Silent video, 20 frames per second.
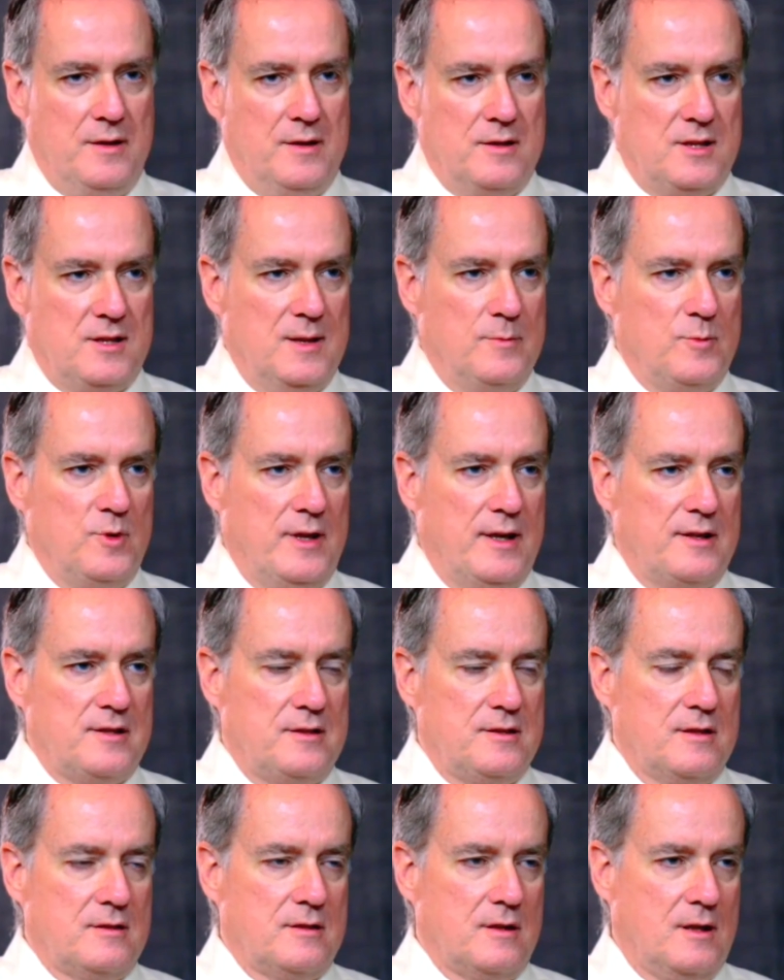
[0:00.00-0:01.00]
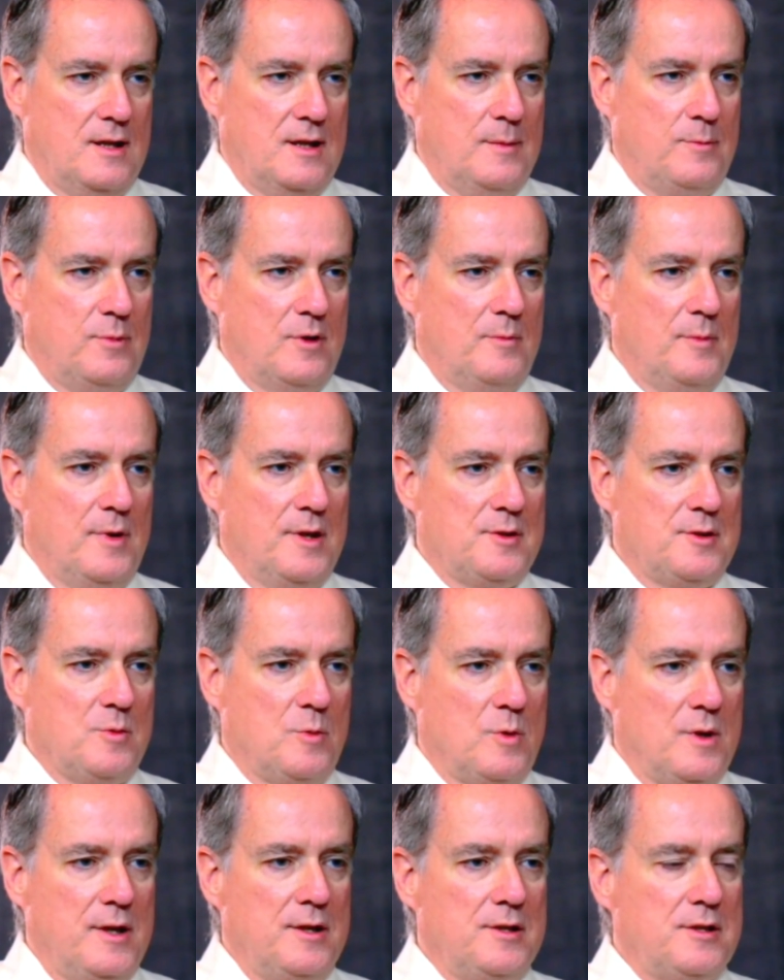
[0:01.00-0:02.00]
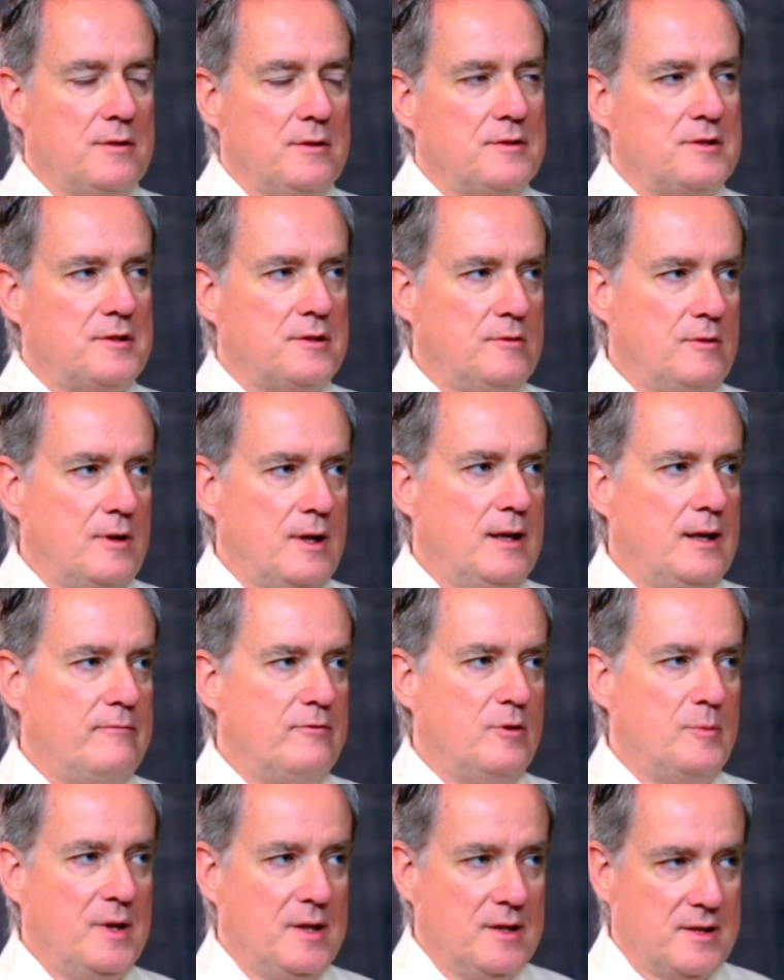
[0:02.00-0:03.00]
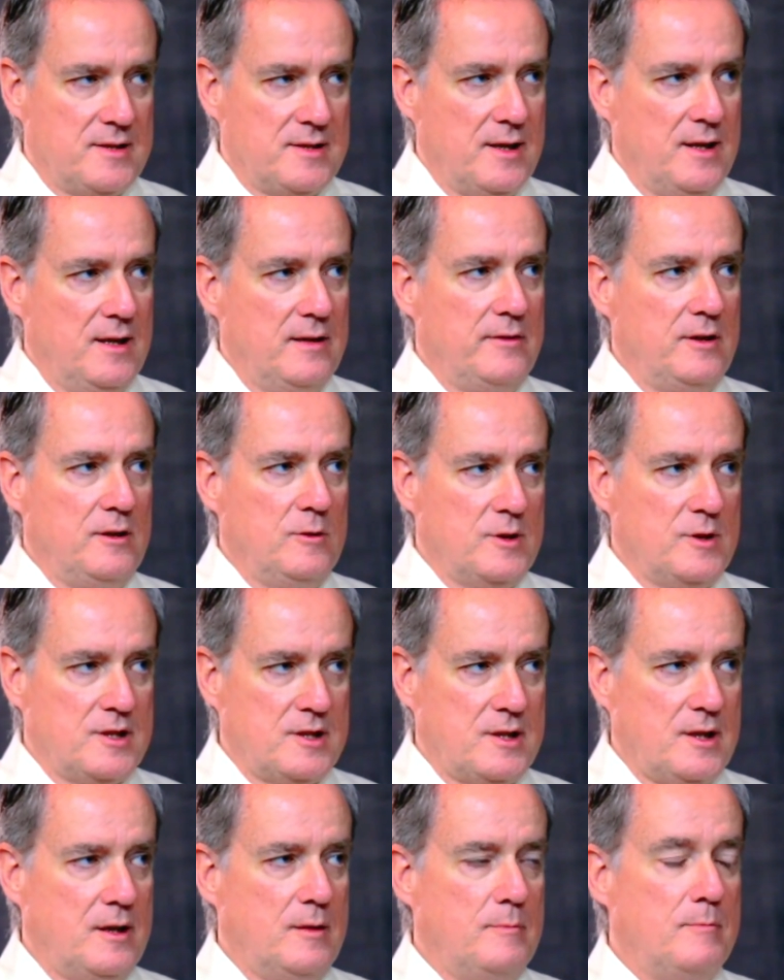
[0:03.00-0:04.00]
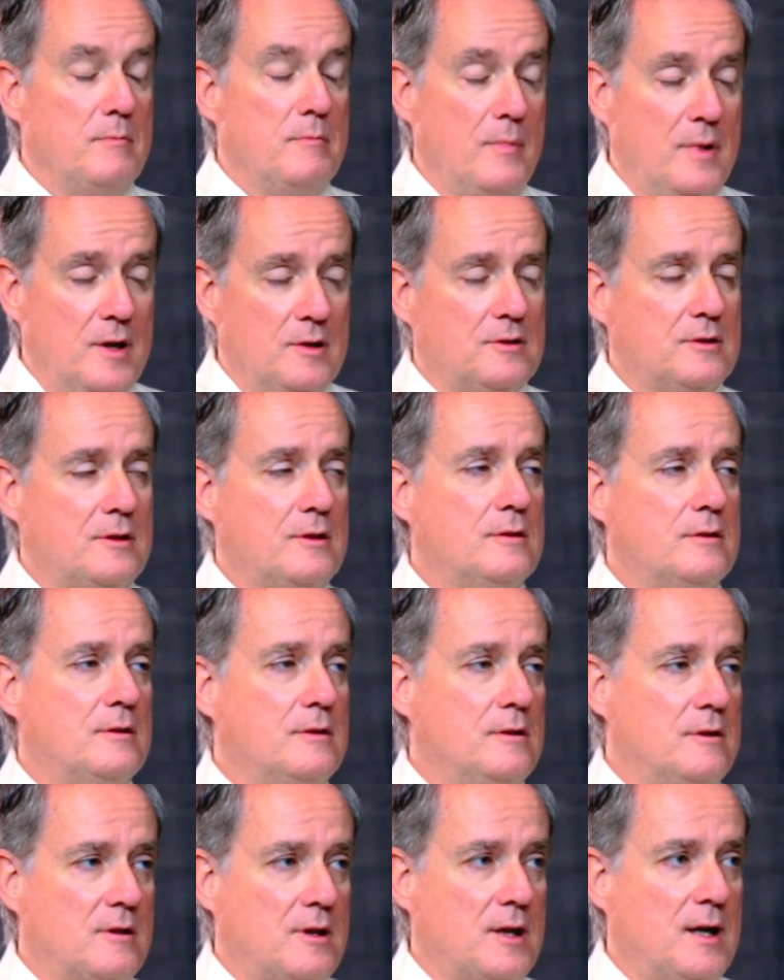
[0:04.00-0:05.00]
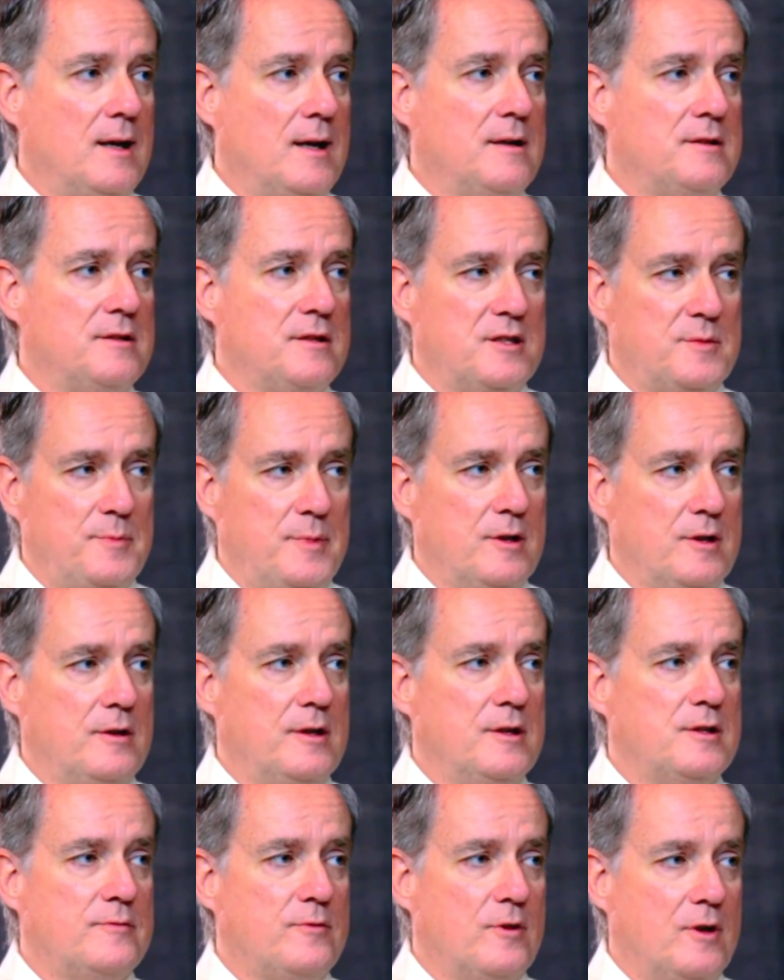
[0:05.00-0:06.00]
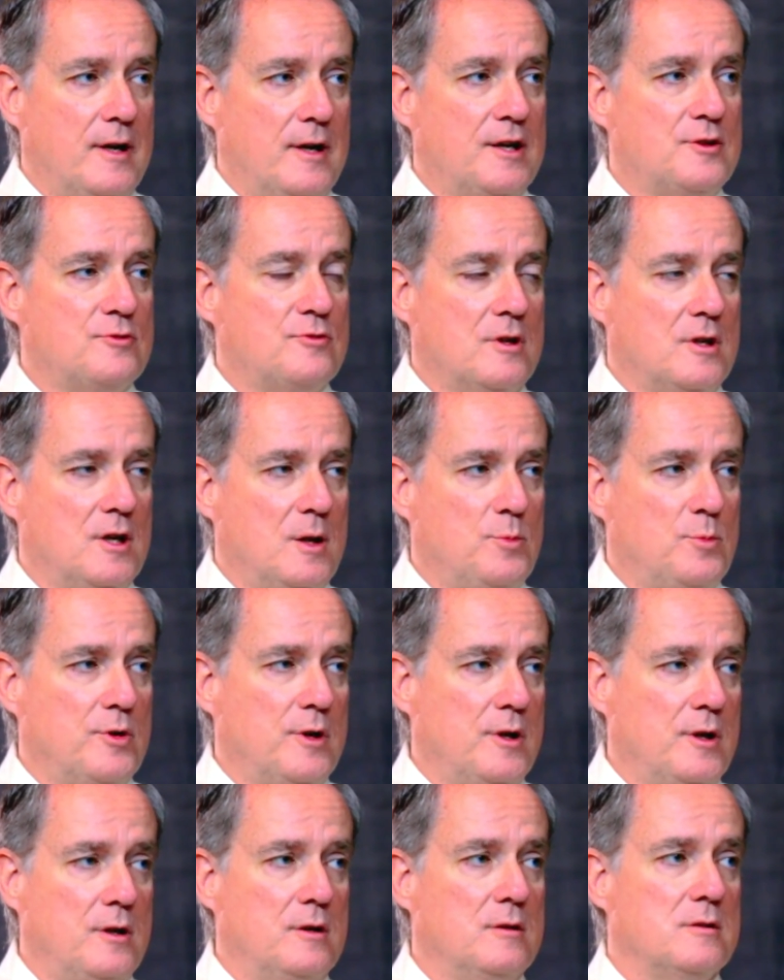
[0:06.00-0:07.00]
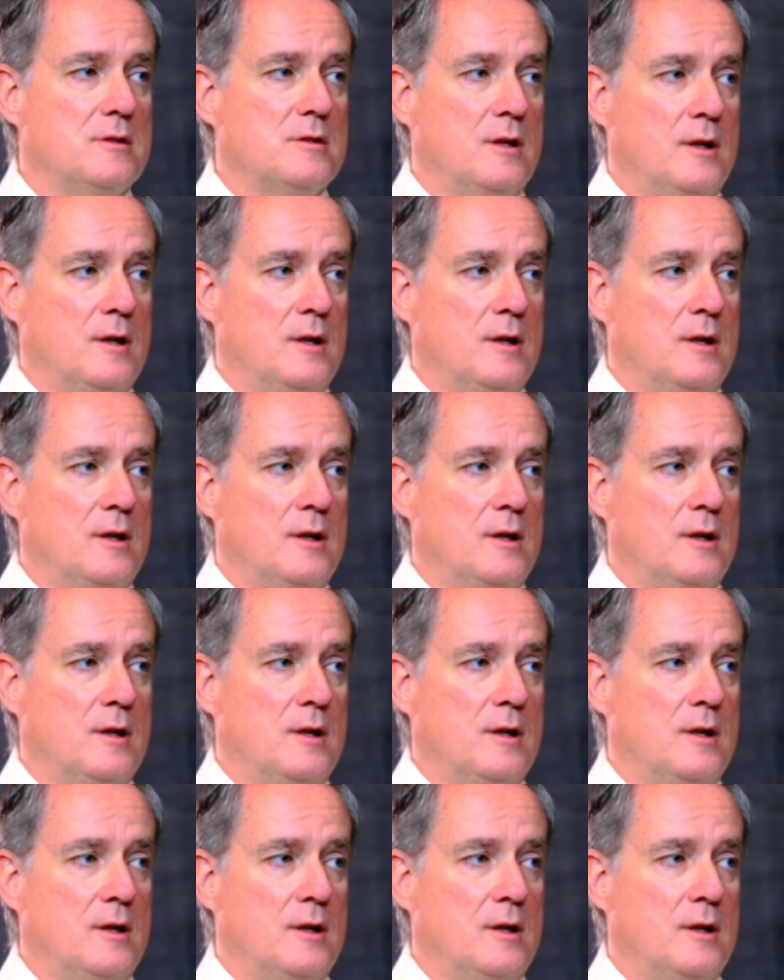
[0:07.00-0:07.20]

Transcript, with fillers: in December, that's just a couple of months away, so it's too late for me to save you and say milk your college experience for an extra couple years.